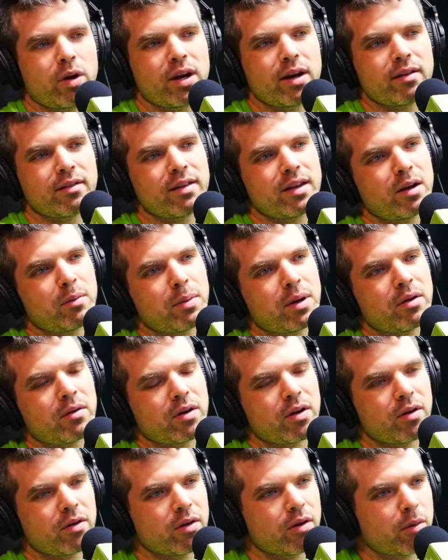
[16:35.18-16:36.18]
it about
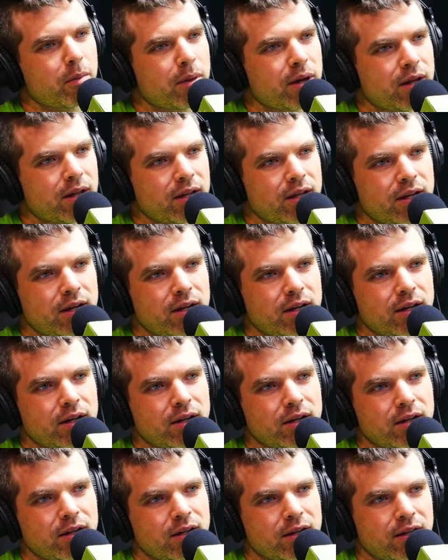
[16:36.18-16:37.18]
Cocomelon
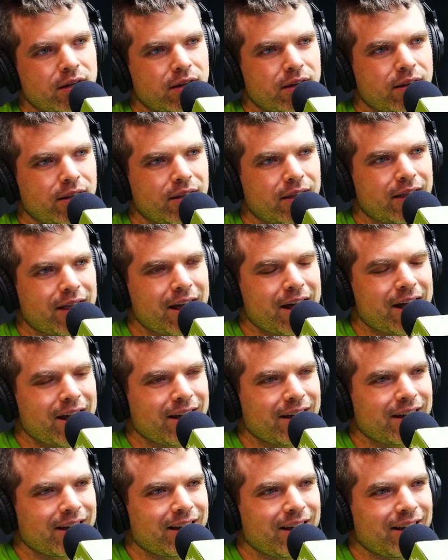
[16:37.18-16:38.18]

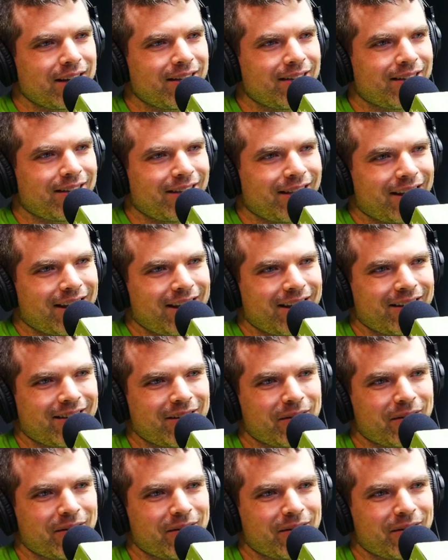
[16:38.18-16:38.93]
that kids like so much?